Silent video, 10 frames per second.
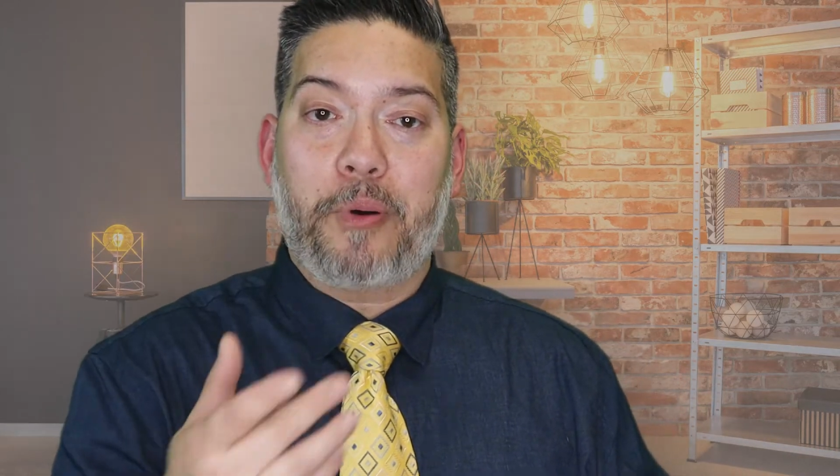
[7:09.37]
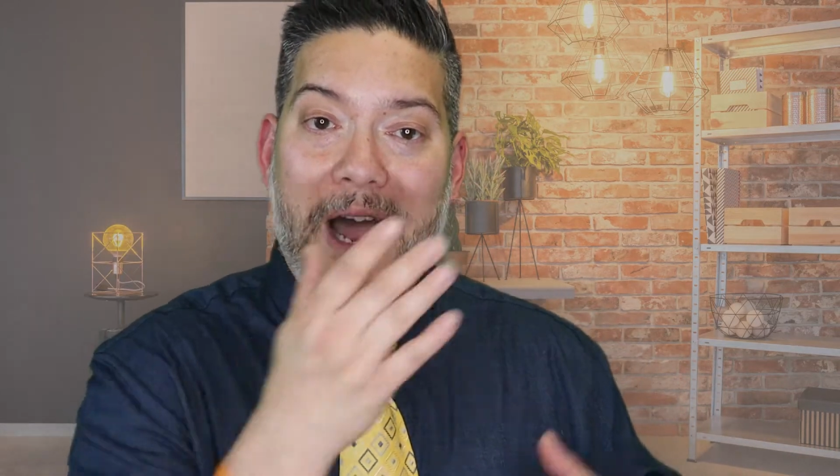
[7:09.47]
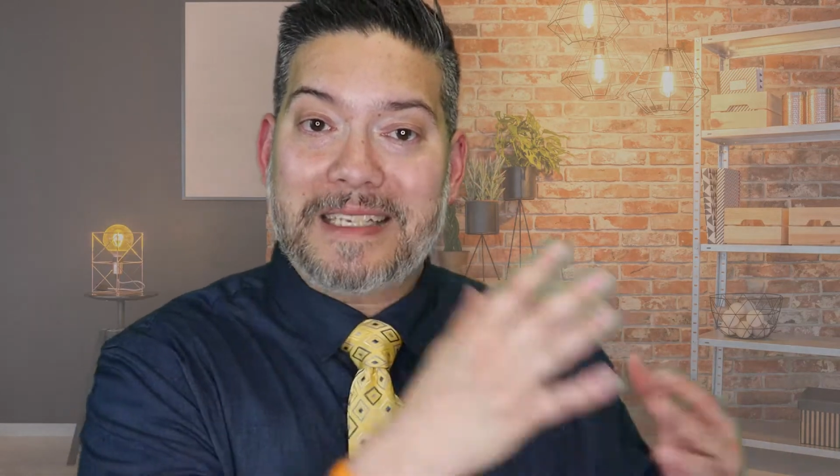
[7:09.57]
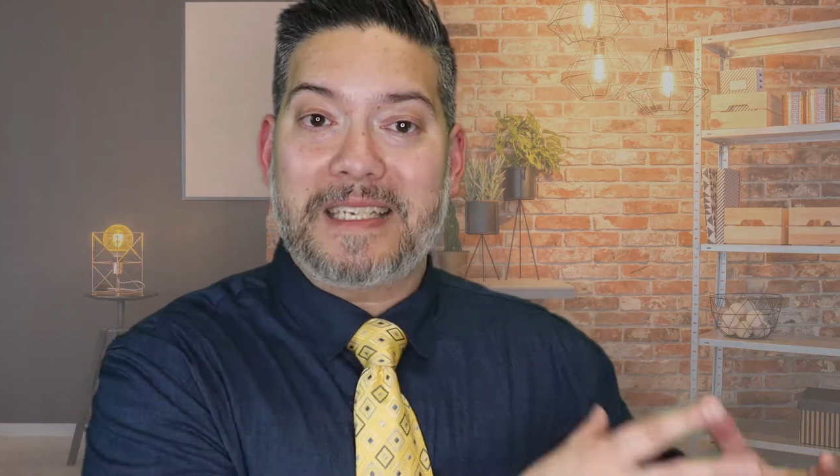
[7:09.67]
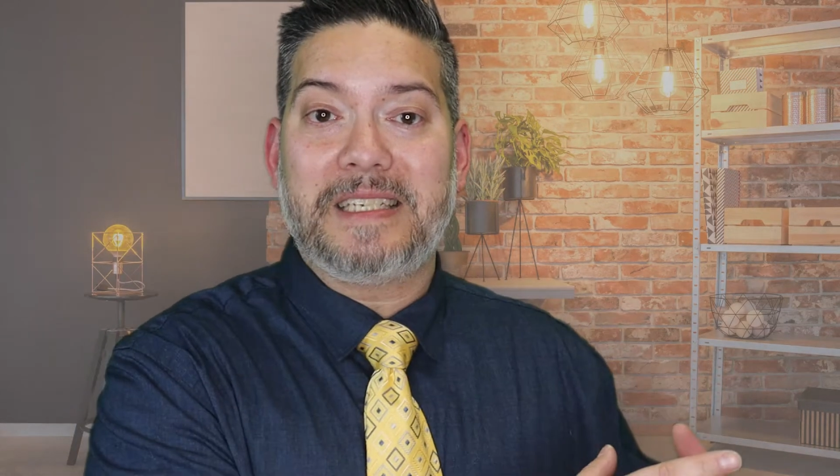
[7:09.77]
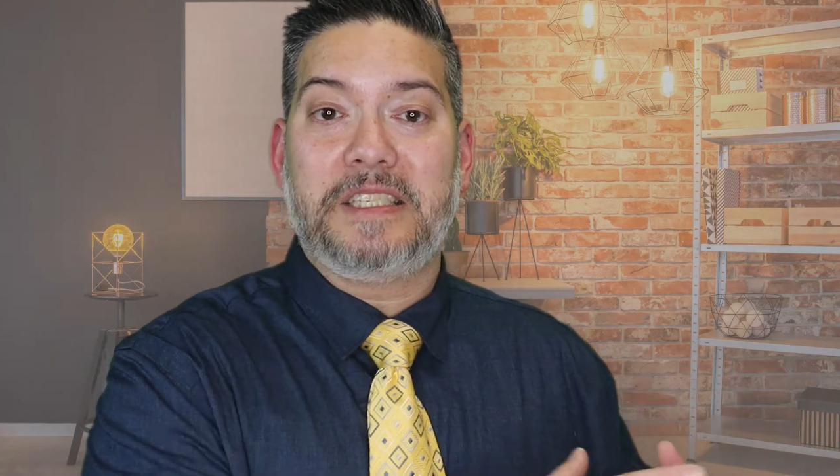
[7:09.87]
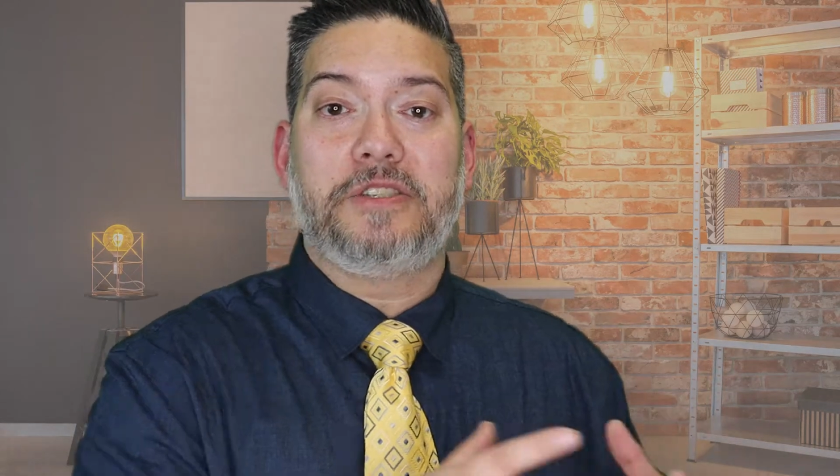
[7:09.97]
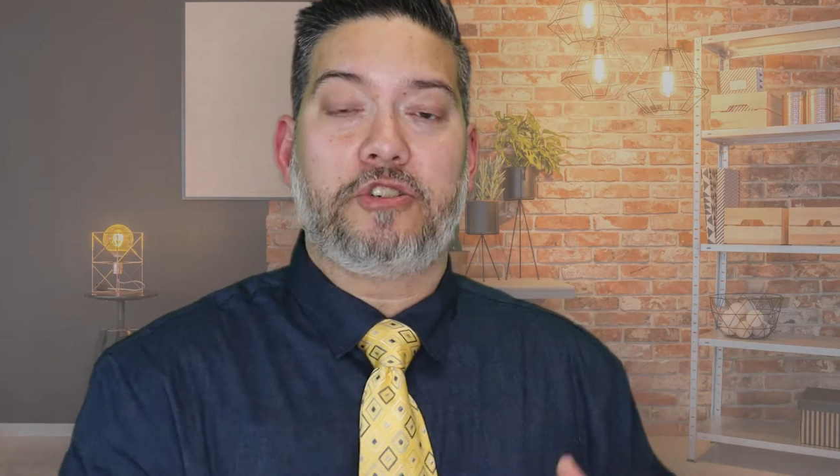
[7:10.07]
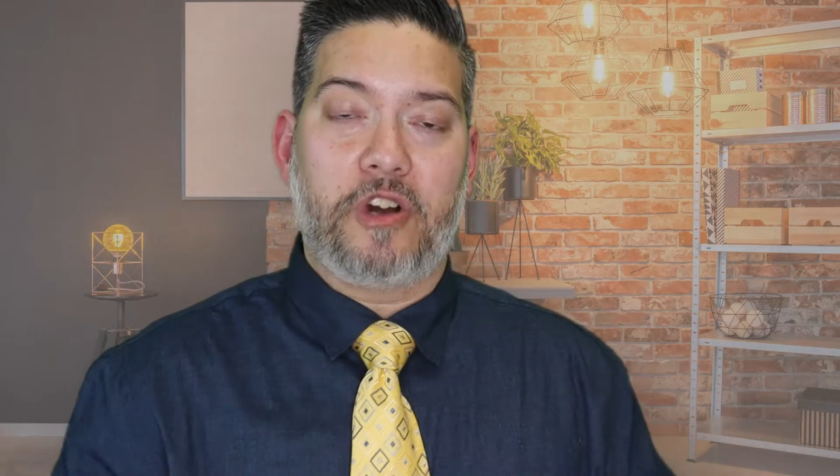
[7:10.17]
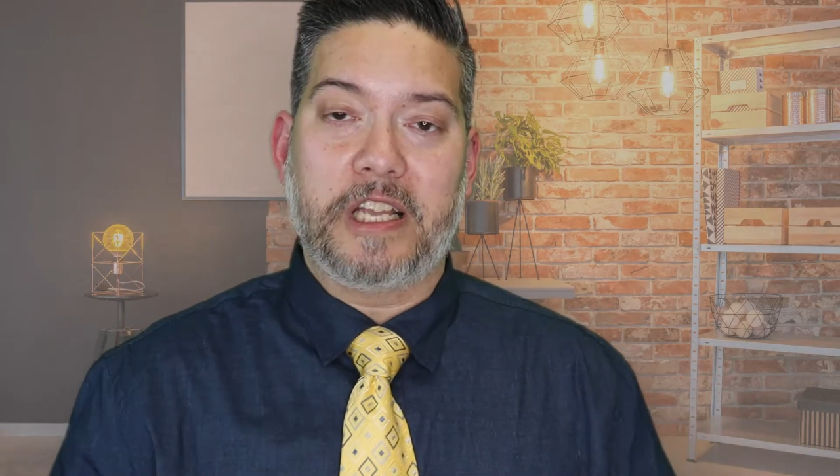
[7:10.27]

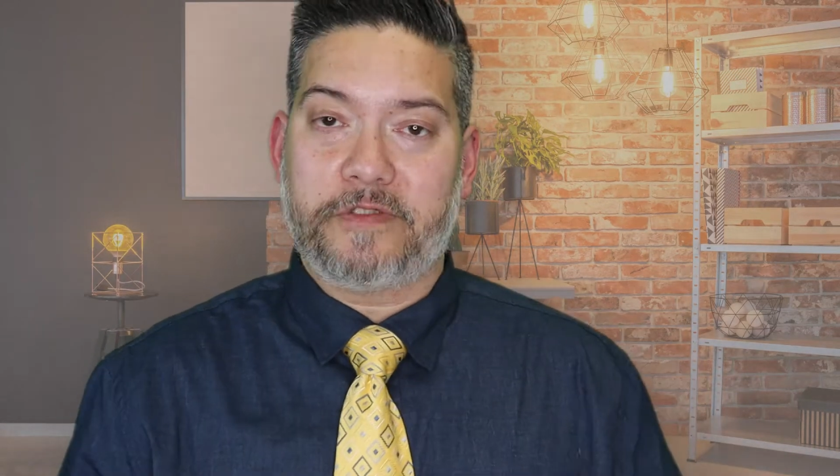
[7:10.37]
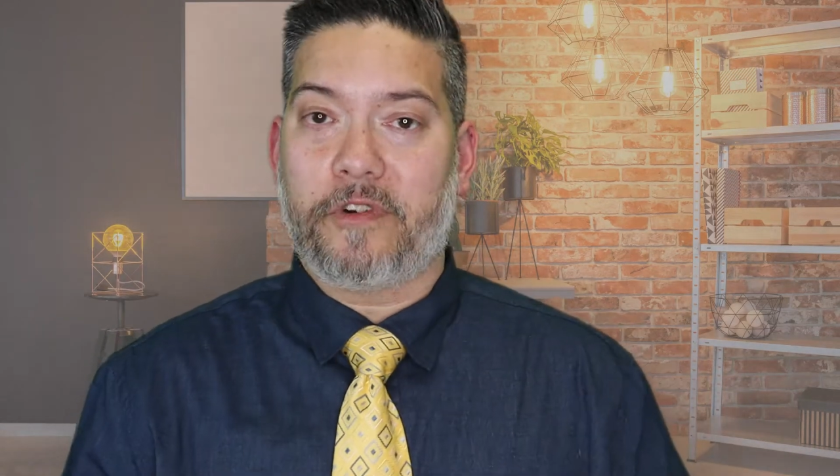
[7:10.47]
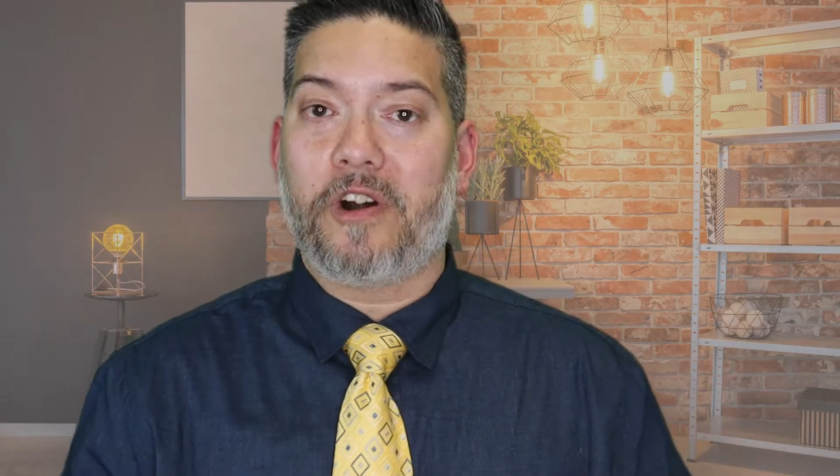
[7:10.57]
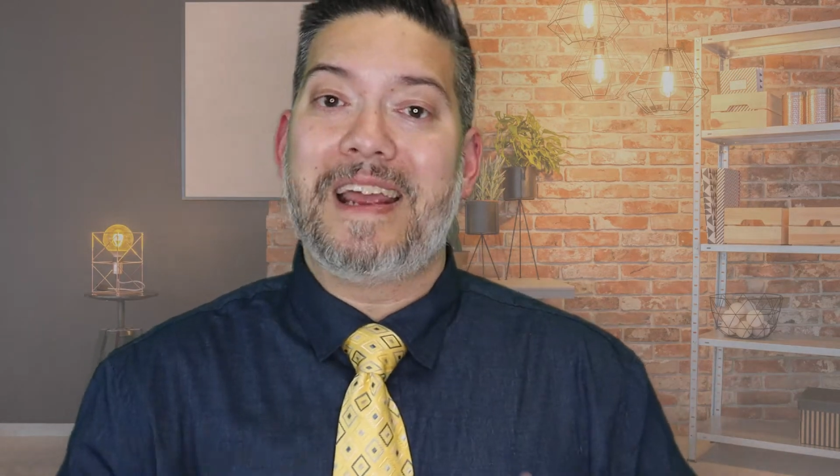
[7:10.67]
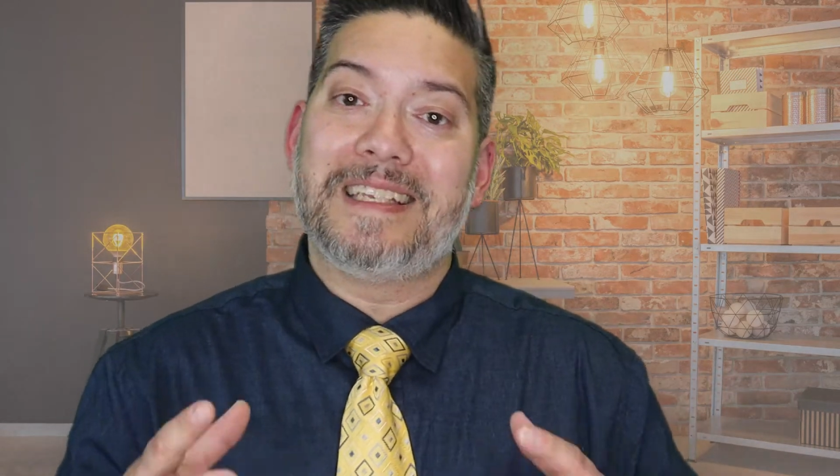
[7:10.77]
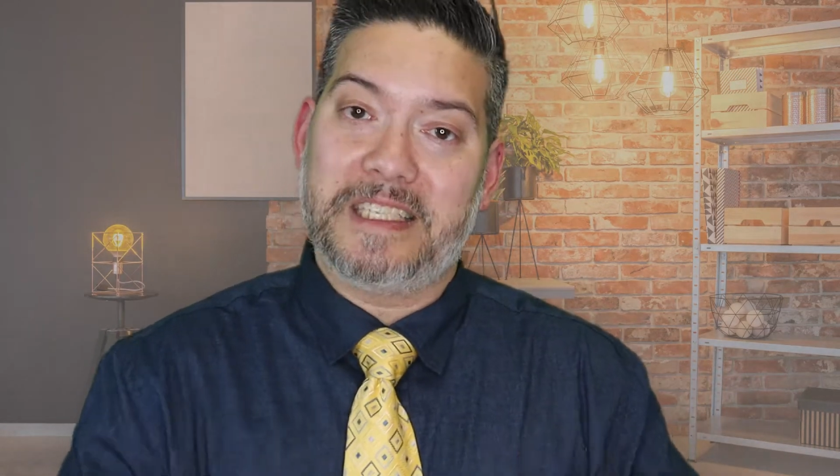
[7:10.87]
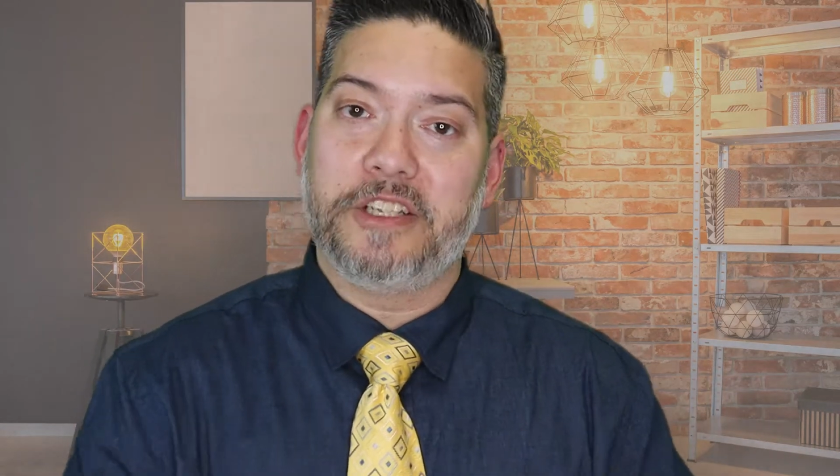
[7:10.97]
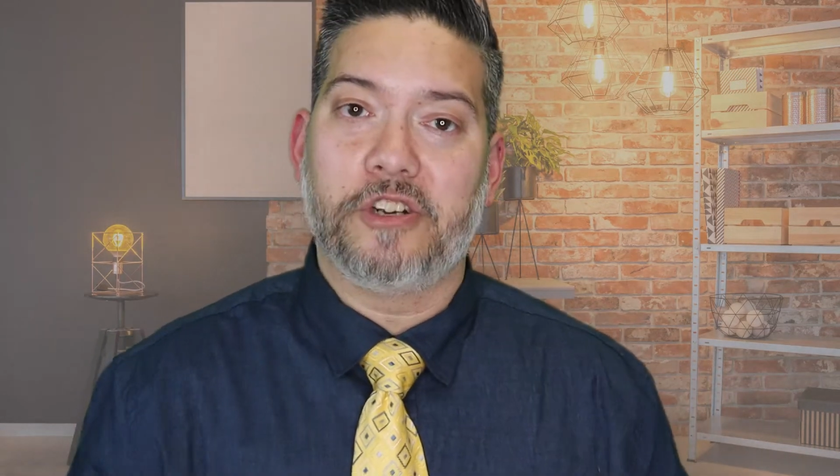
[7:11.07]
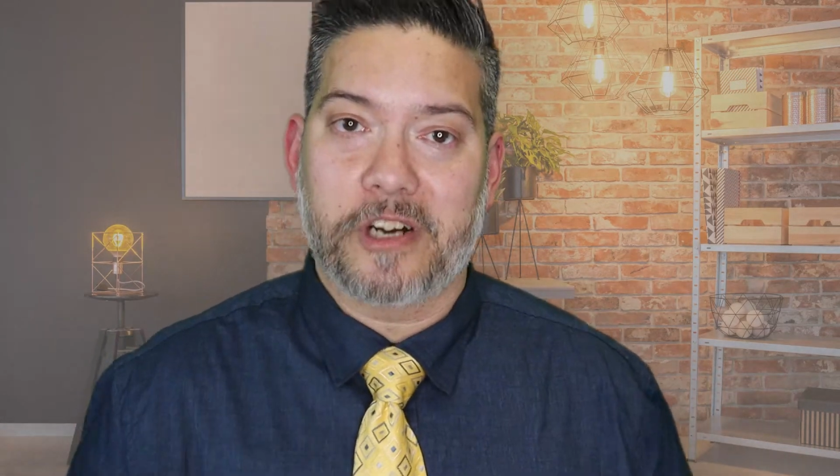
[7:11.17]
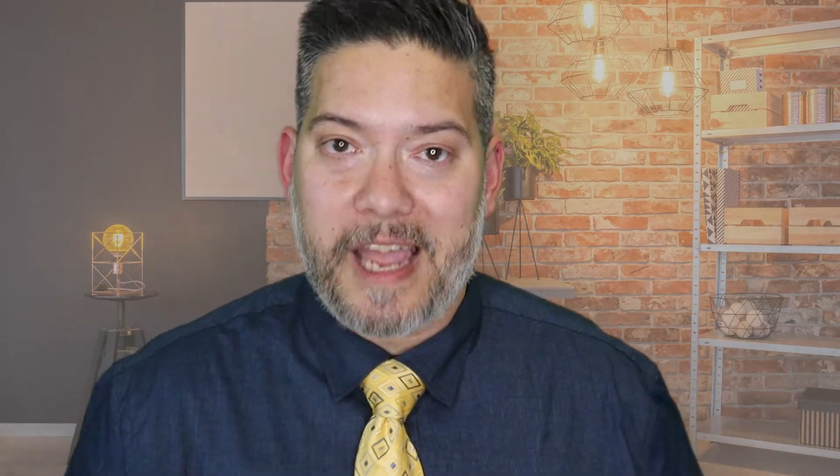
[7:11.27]
processes the transfer and it's
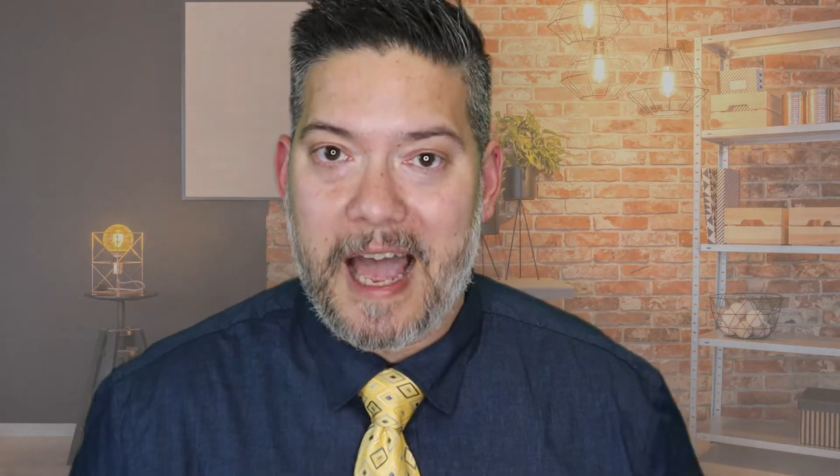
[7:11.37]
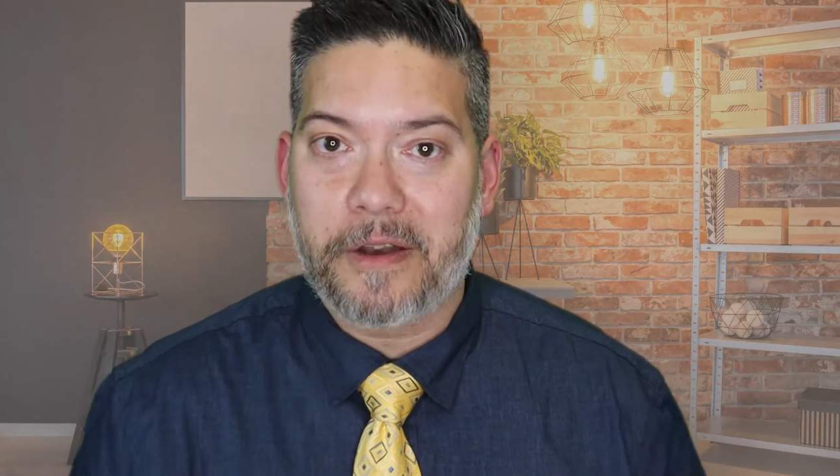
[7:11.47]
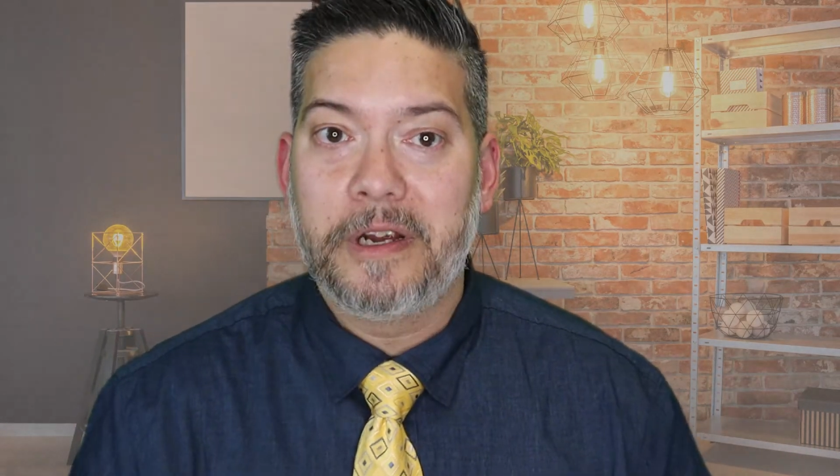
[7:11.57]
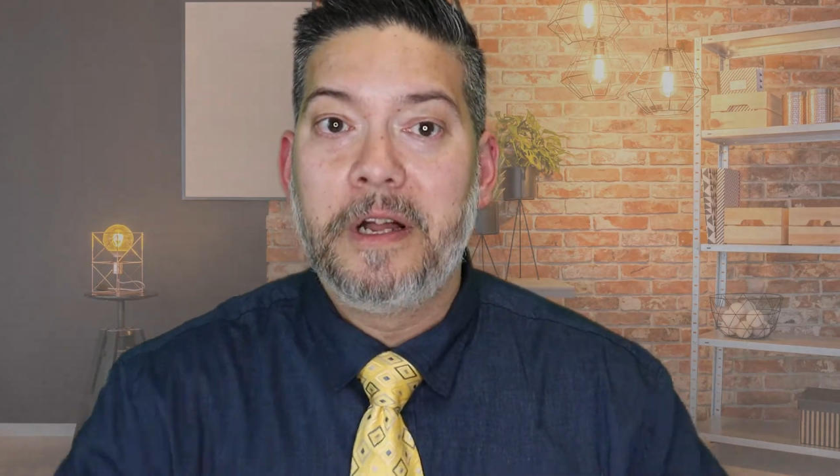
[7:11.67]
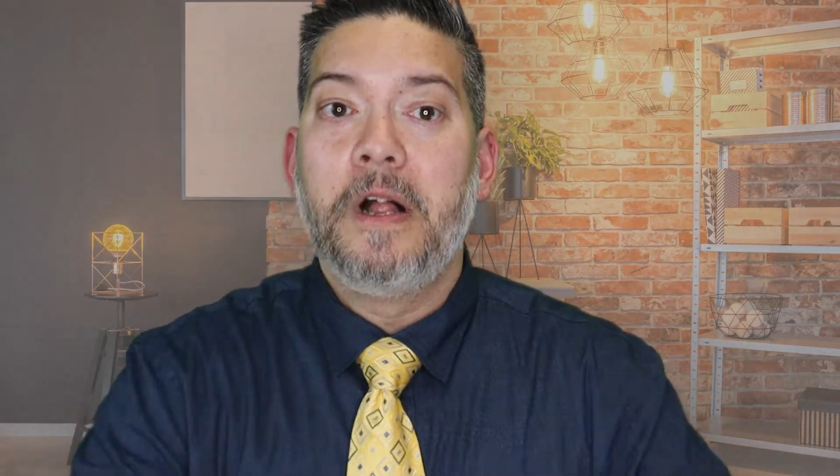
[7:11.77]
in your account.